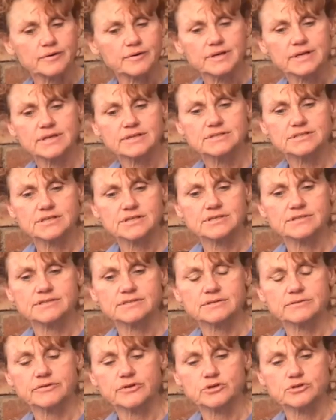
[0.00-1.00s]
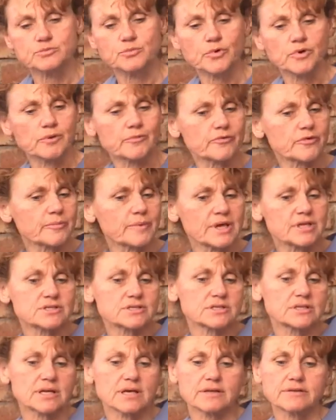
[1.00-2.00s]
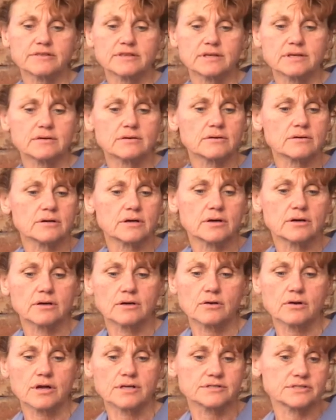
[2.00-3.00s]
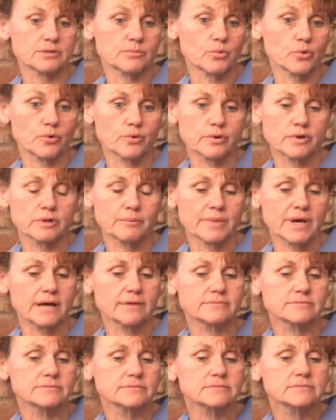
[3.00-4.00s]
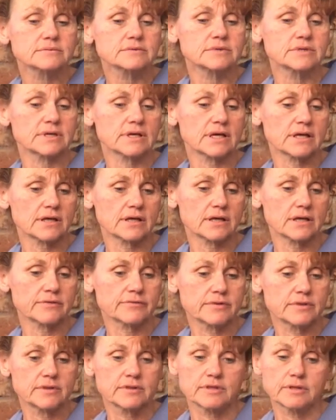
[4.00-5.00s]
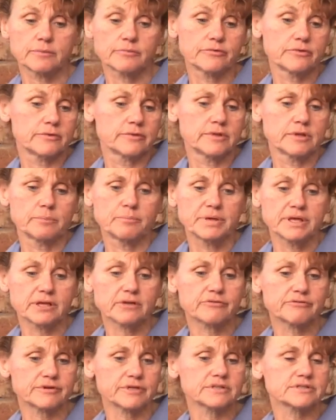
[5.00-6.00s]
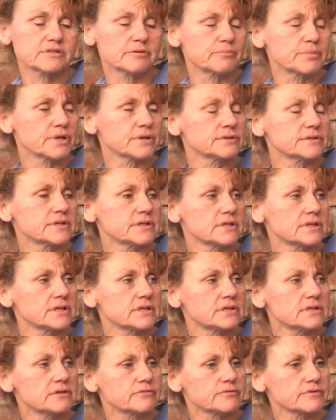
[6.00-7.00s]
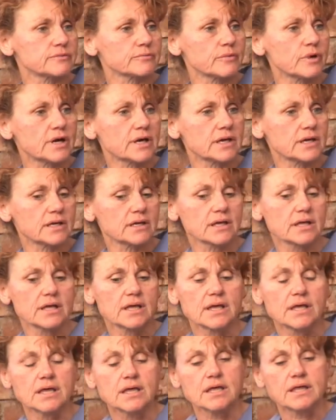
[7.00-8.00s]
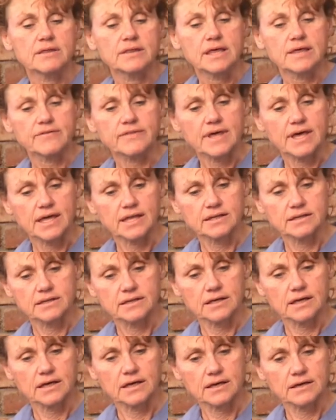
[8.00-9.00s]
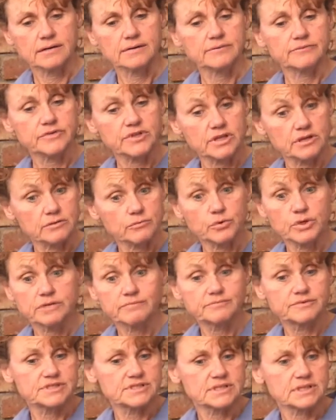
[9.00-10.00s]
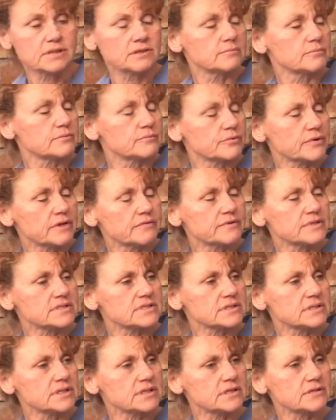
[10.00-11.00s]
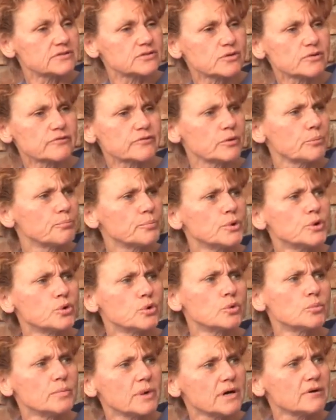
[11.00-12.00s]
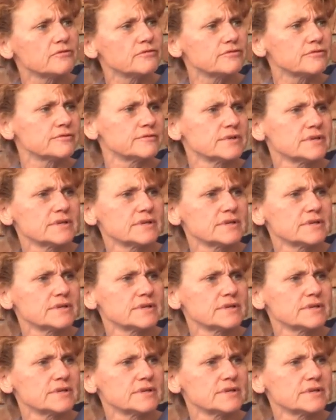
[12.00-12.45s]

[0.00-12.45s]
It's just there's more information, I think, across the board about the benefits of building in a different way than we'd seen previously in sort of the boom of